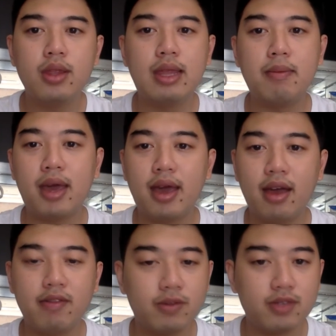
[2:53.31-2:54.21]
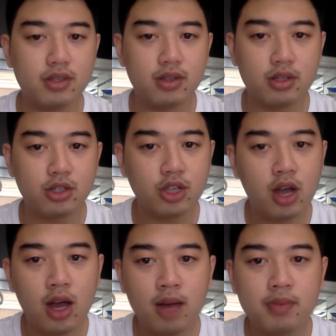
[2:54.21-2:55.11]
They may have lost their
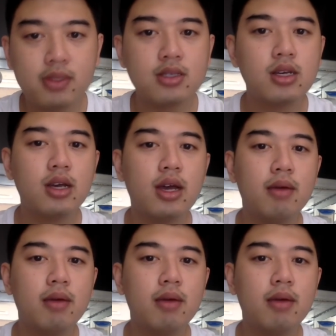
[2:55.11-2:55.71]
jobs,